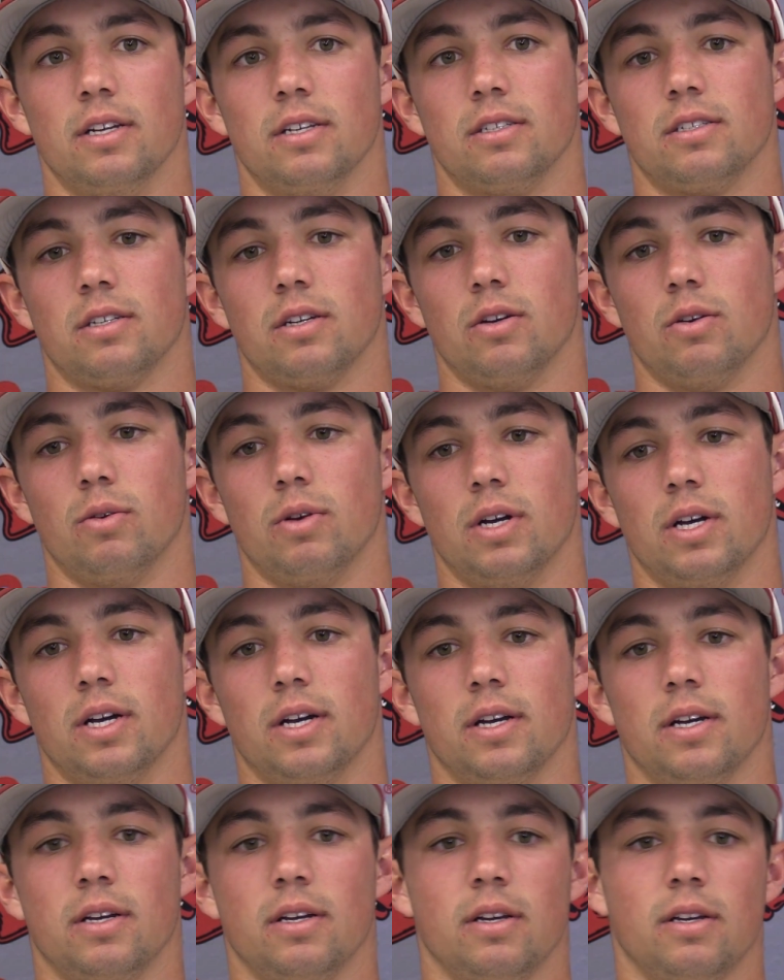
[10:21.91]

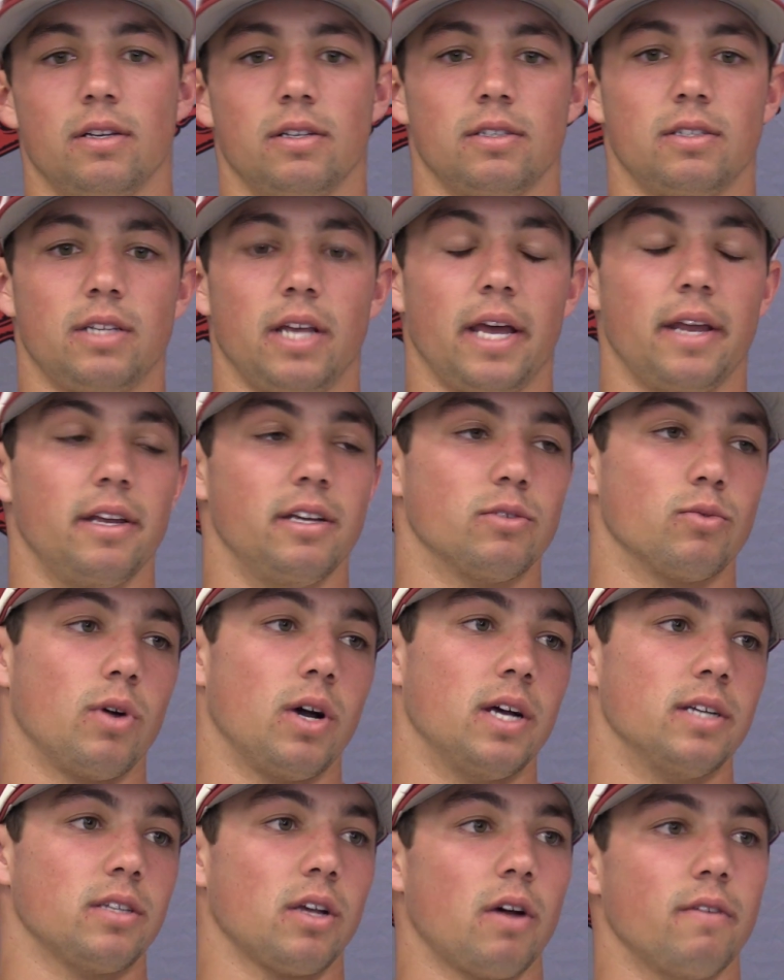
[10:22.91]
So
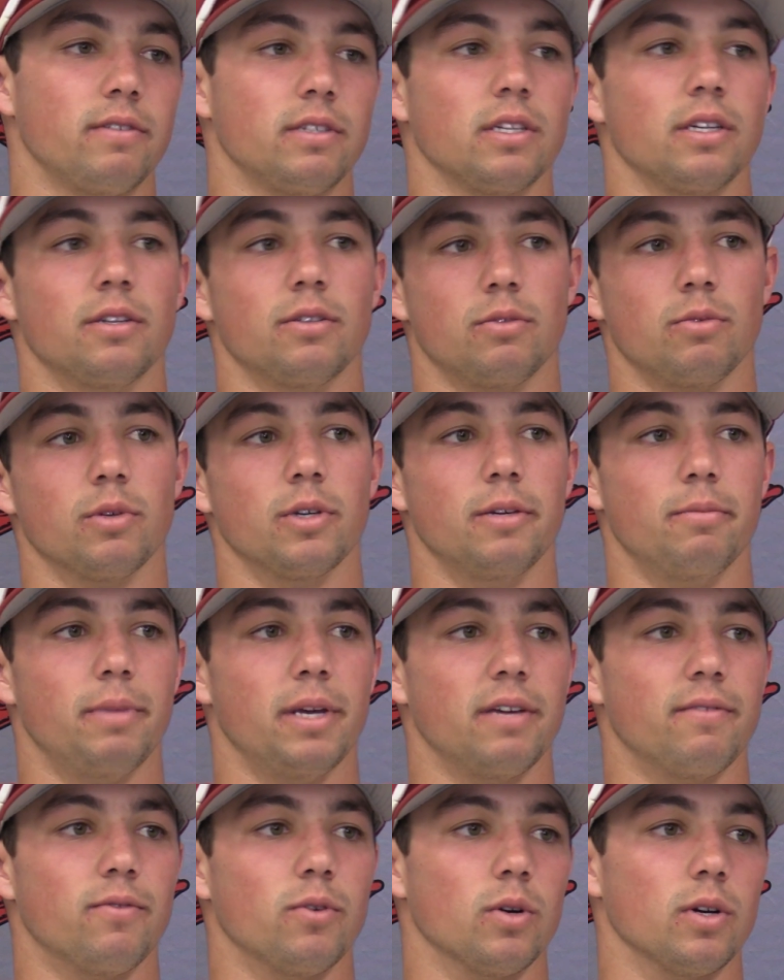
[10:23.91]
standings-wise, obviously, it was really
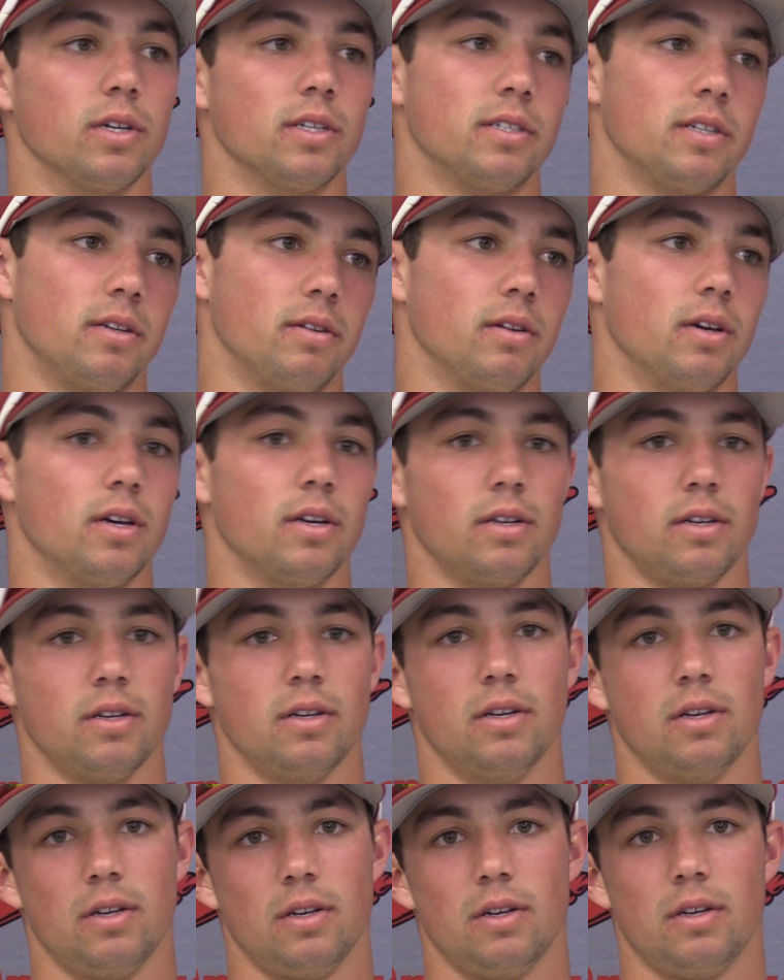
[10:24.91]
big for us, and
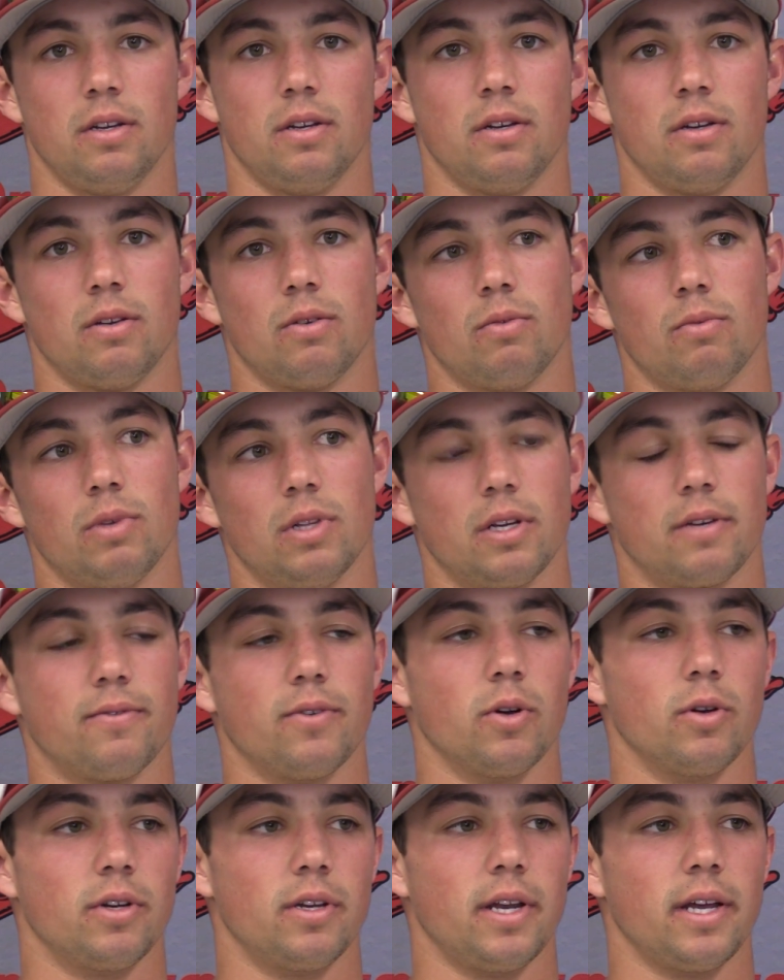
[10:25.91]
we look
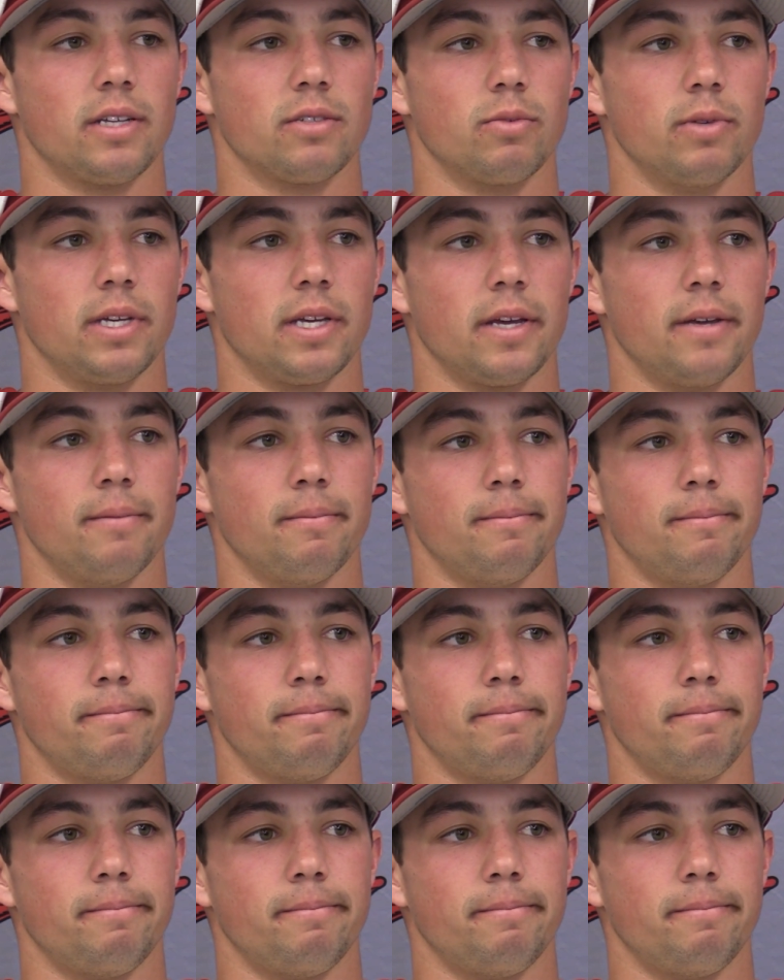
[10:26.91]
forward to next weekend.